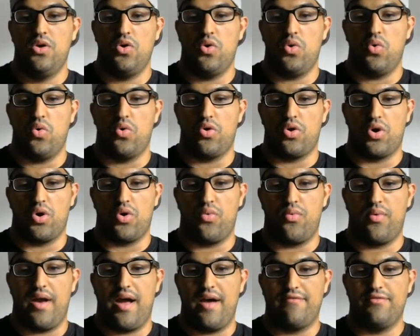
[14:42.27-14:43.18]
or
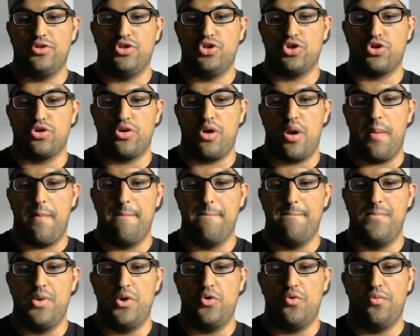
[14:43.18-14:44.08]
Ravager
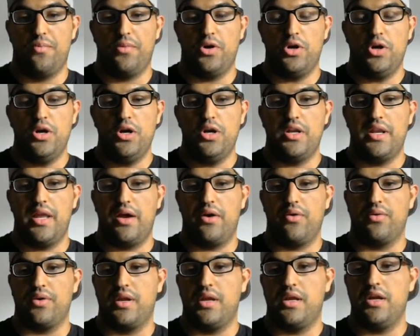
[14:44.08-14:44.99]
Boomer
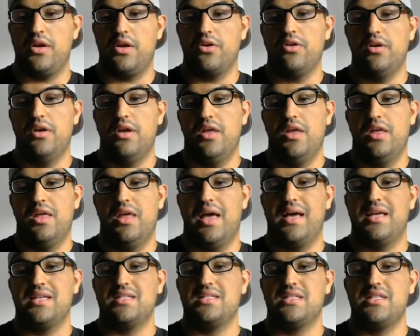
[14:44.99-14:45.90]
down here,
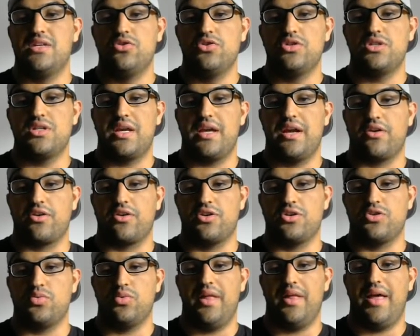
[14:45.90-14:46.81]
as those
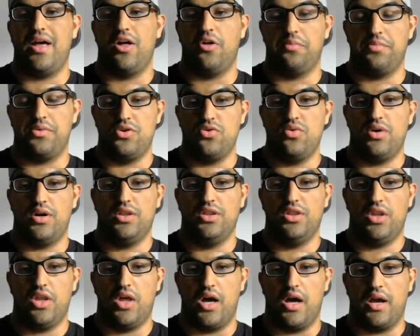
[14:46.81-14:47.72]
characters will help you
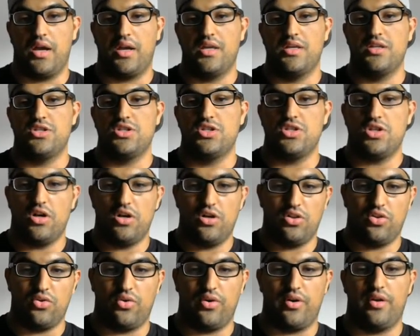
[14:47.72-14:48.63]
unlock
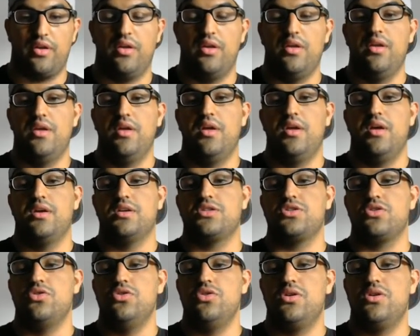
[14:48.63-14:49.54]
Star-Lord.
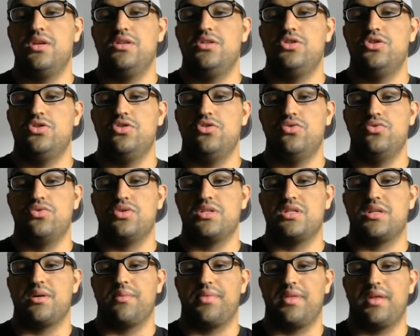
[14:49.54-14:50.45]
So you can do
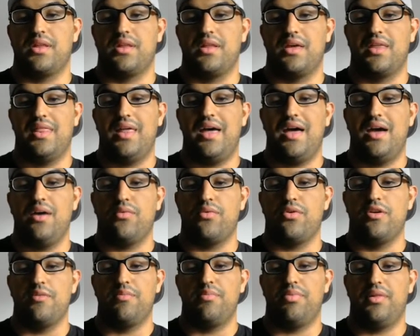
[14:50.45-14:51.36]
something like that where
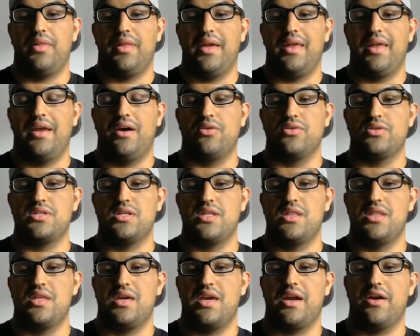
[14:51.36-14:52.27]
you plan out
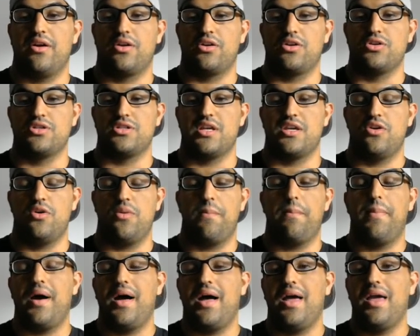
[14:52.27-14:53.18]
the characters that you
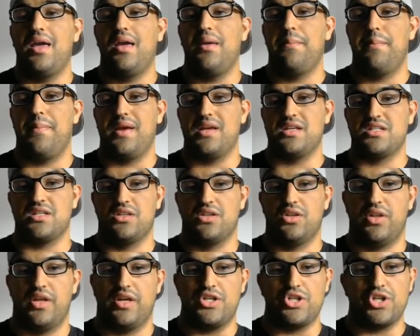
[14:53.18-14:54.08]
buy based on
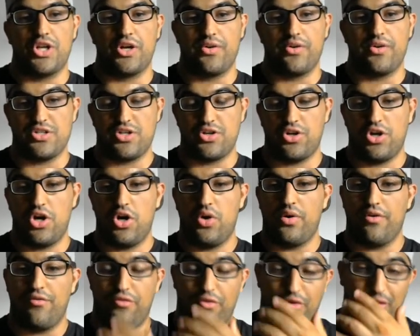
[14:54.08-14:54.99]
the legendaries you're
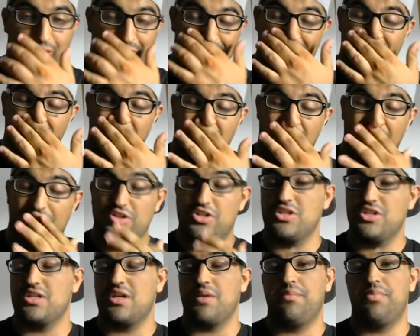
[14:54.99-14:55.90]
going for,
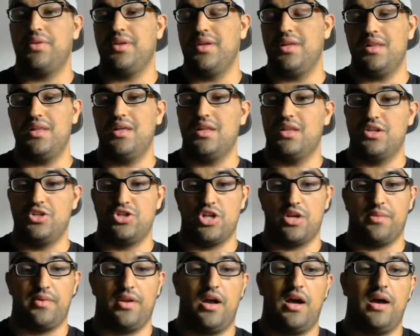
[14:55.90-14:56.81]
which is completely a
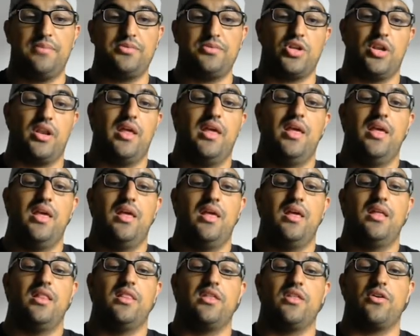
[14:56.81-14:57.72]
legitimate option.
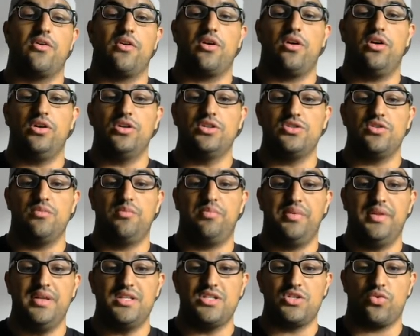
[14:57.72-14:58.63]
There are also
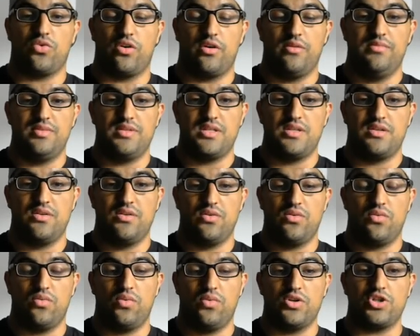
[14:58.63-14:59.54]
Blitz Orbs,
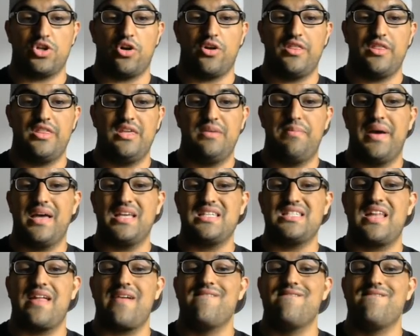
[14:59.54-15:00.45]
which are the
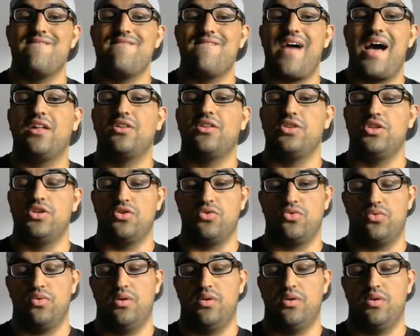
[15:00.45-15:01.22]
best value,